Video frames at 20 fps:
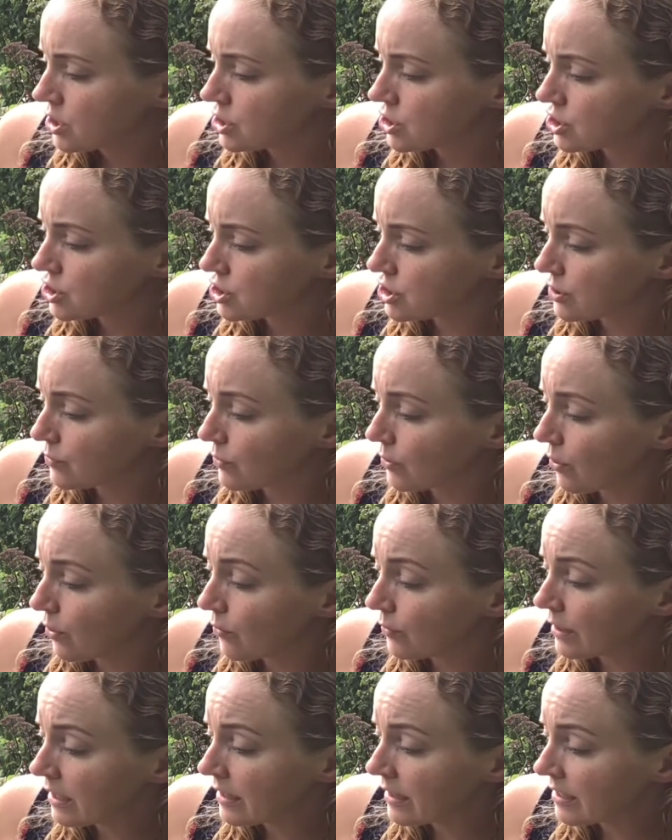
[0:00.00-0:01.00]
She will
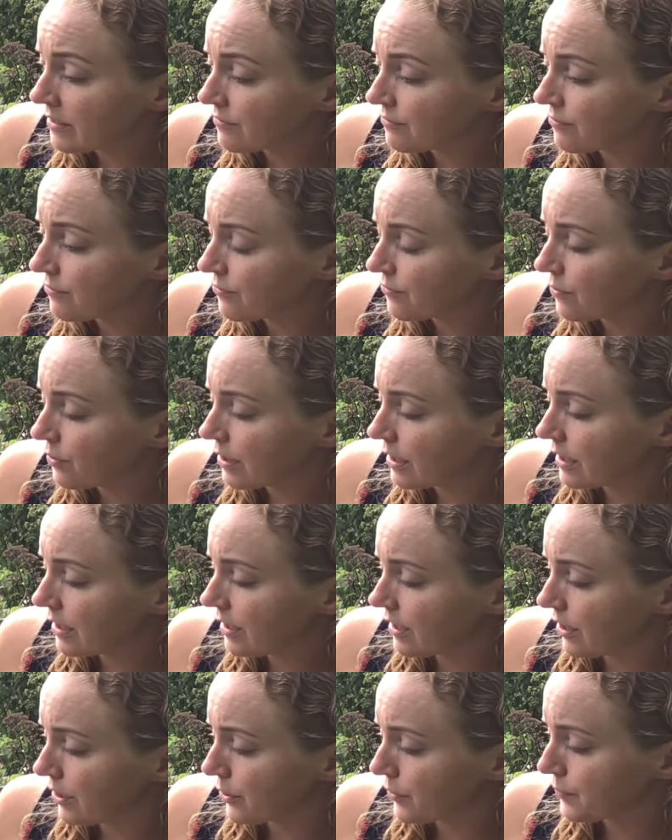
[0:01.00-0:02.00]
only live for a
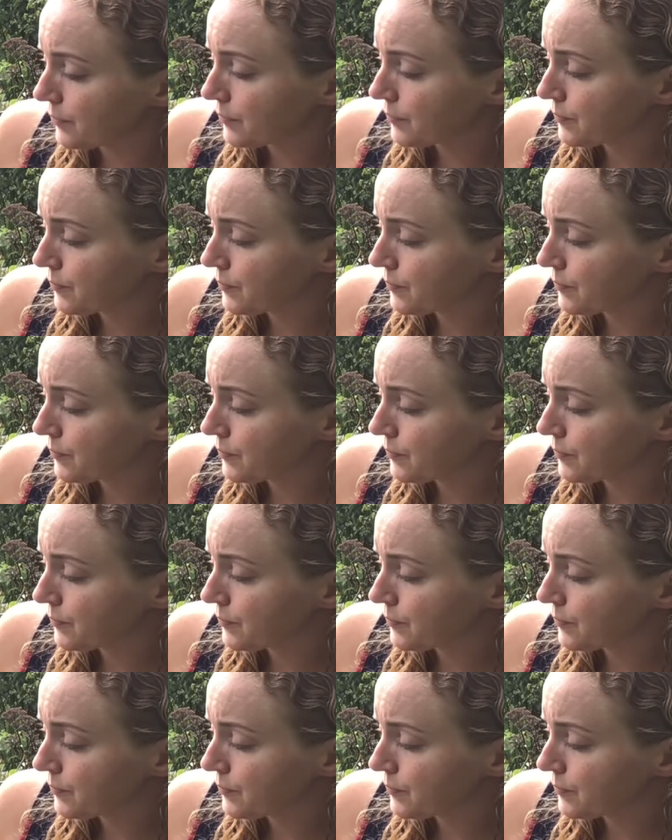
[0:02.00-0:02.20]
year.